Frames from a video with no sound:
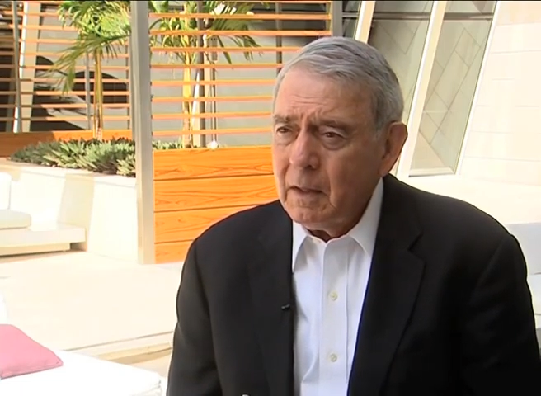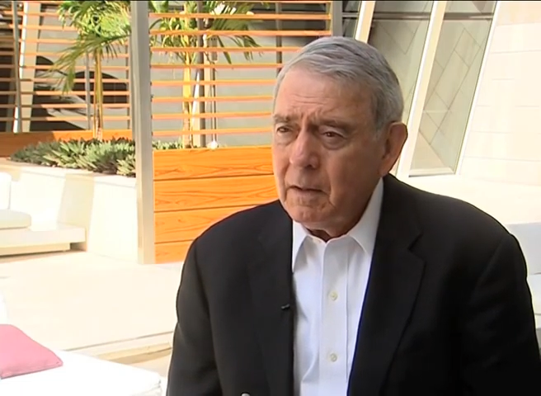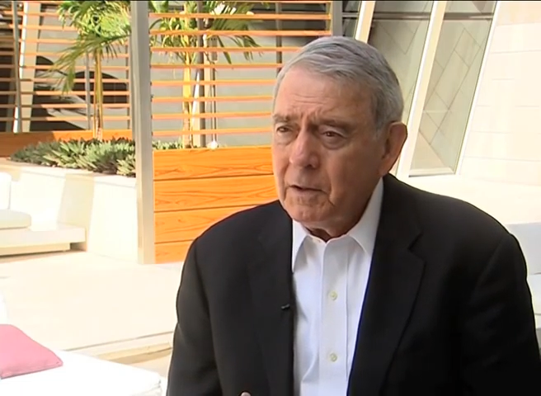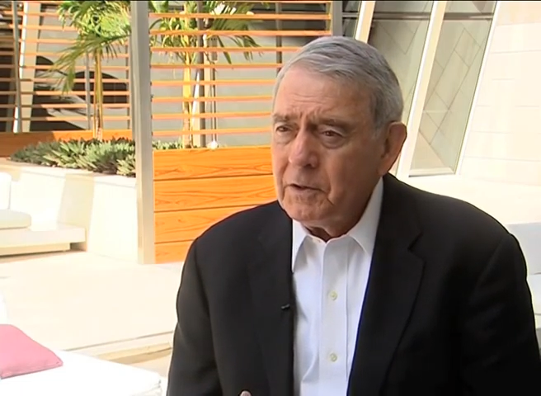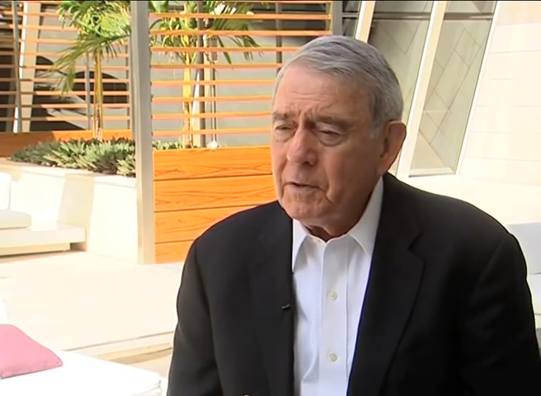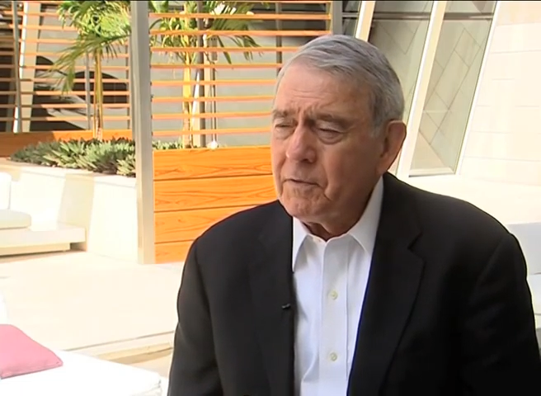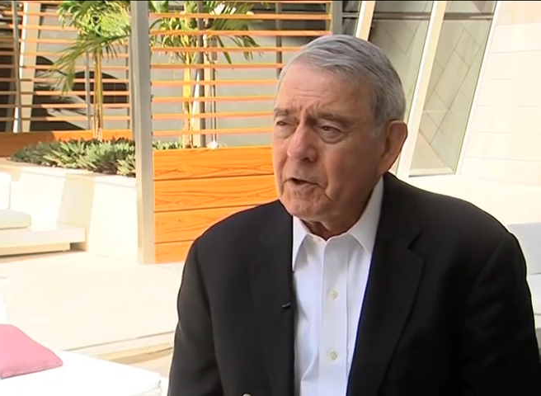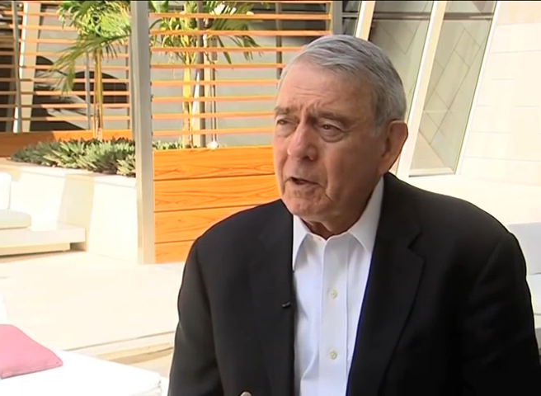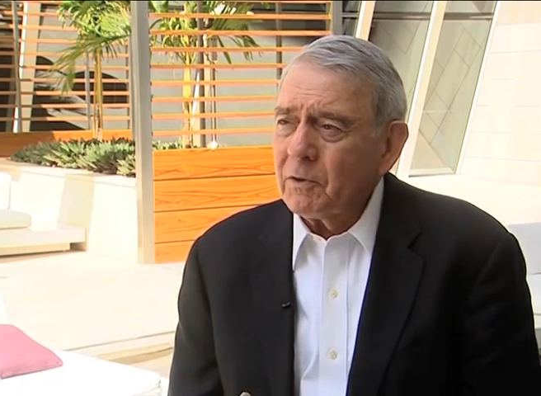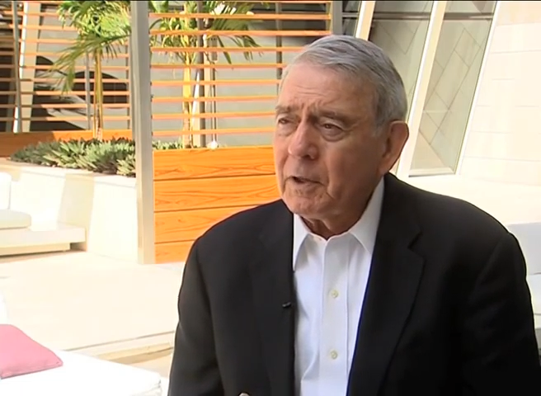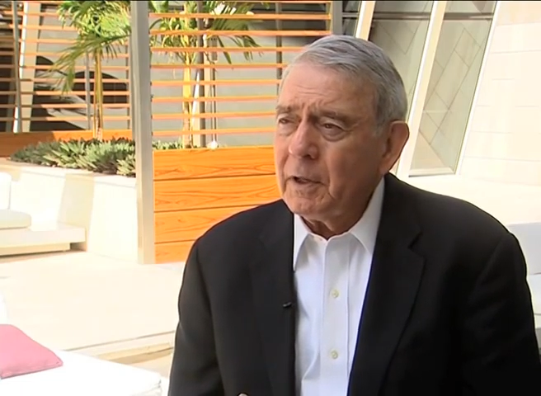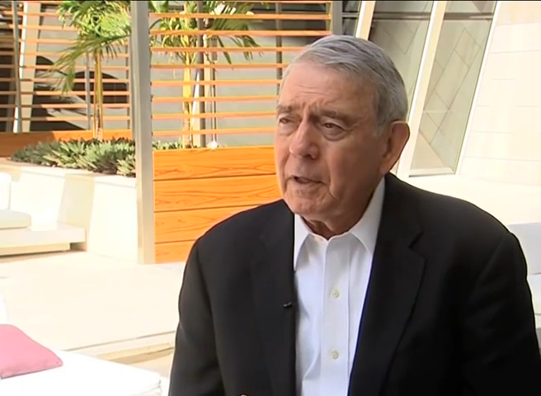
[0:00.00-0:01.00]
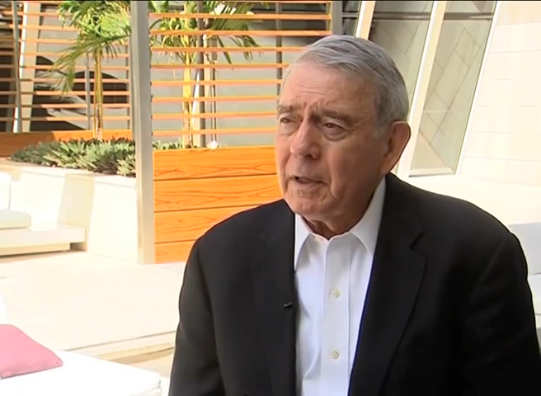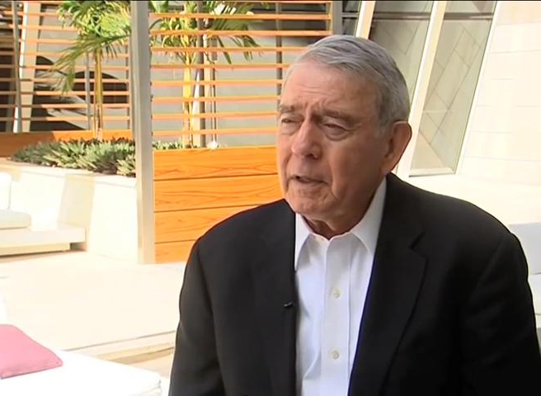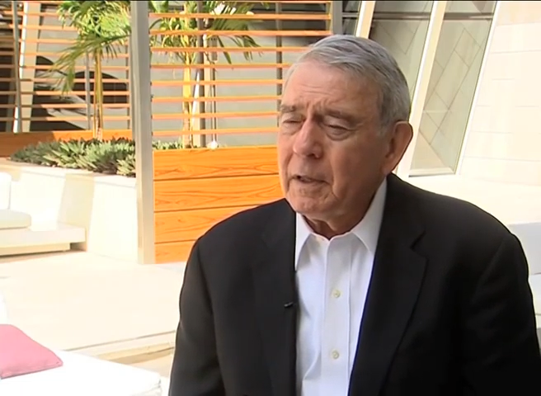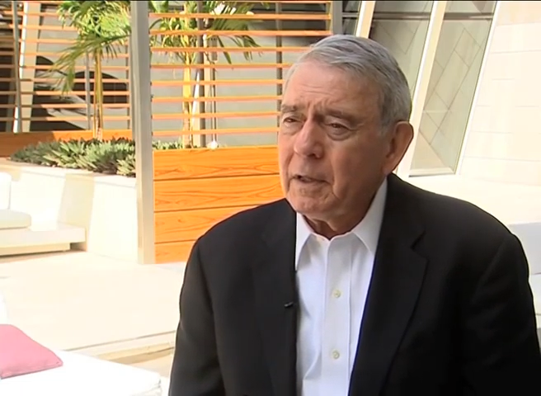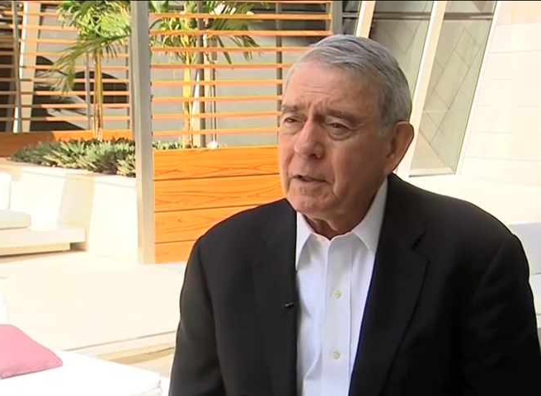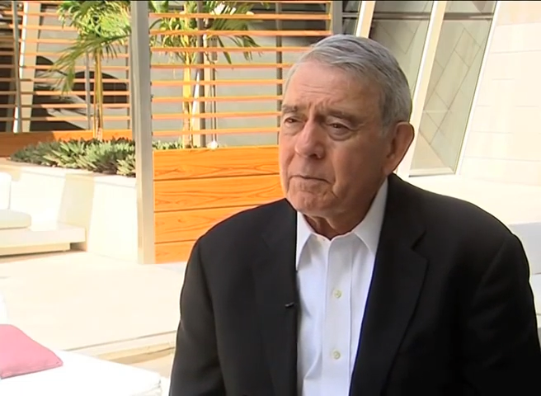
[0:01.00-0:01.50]
The difficulty
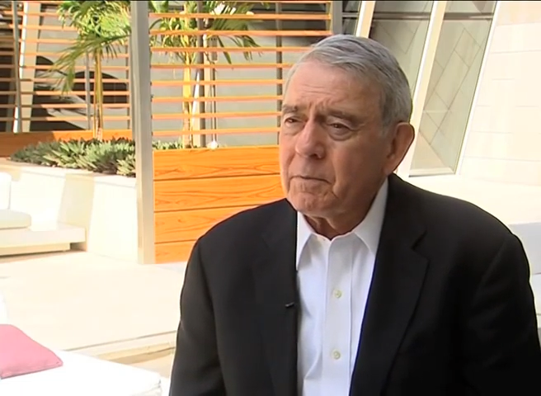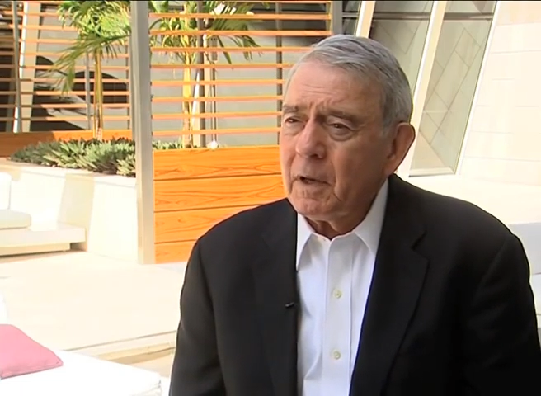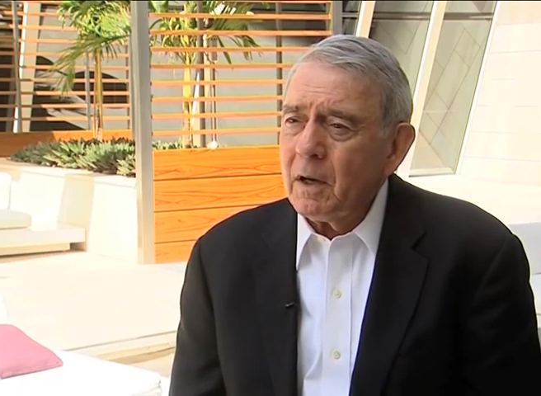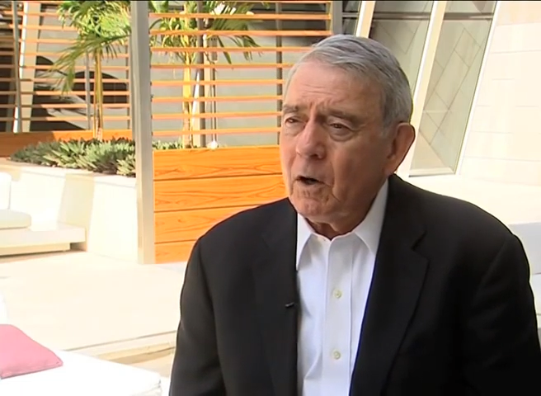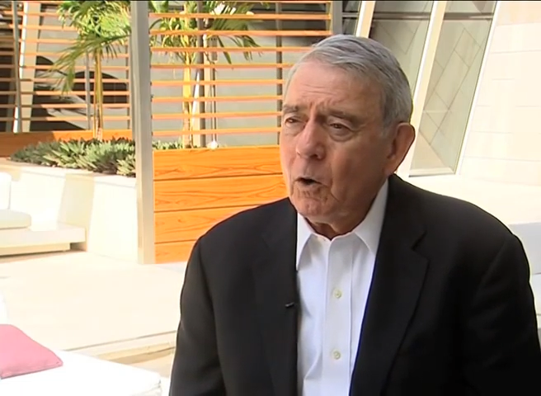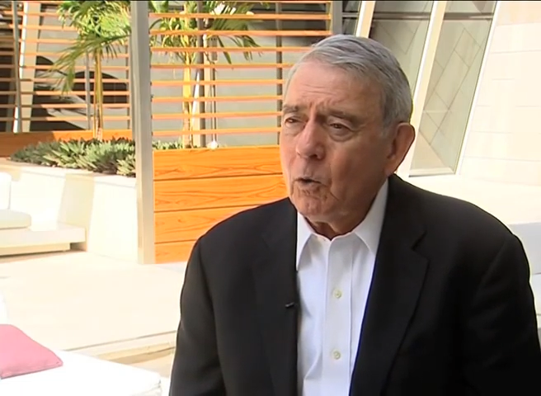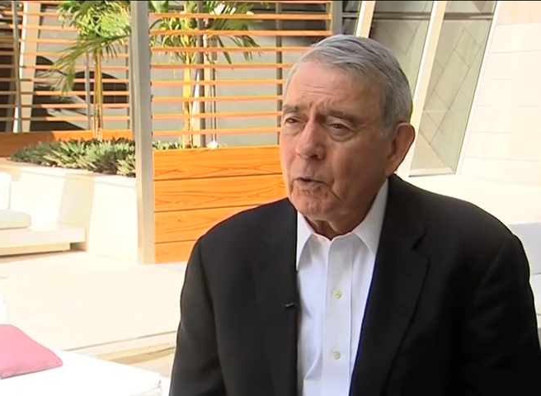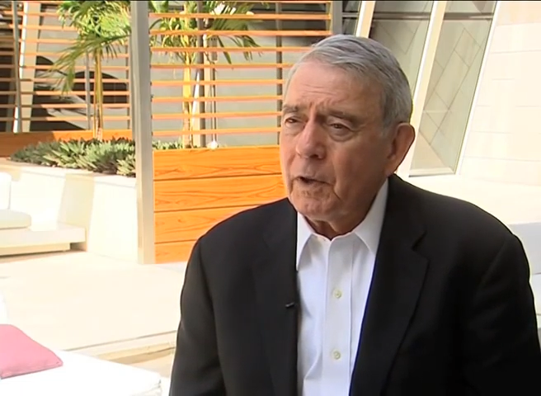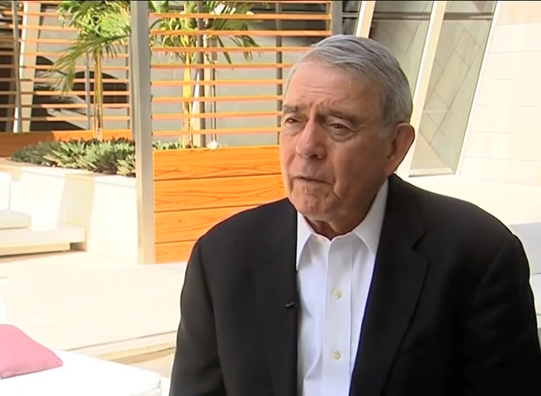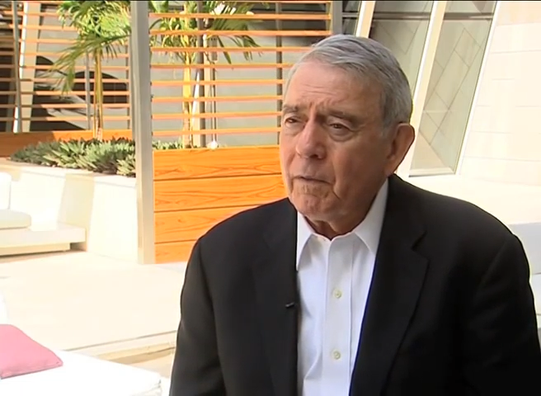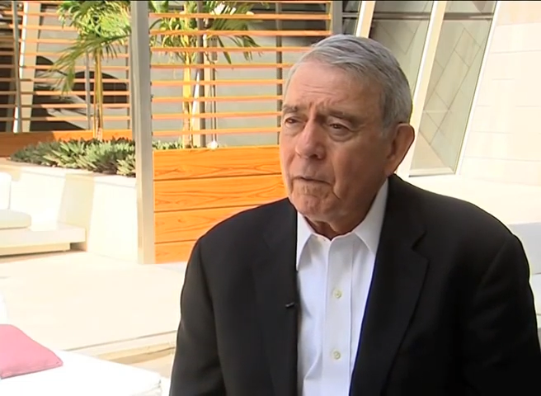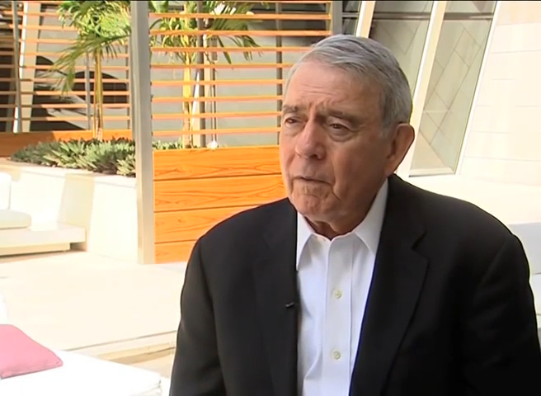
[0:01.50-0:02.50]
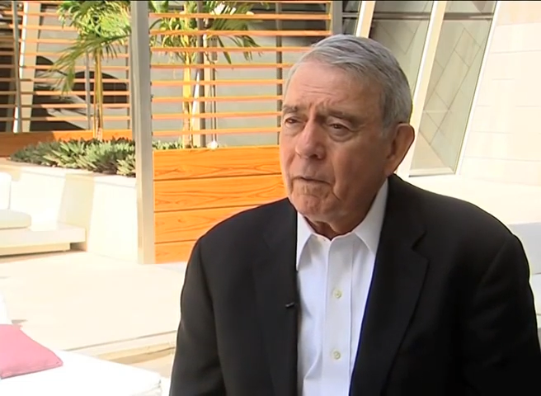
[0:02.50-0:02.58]
is holding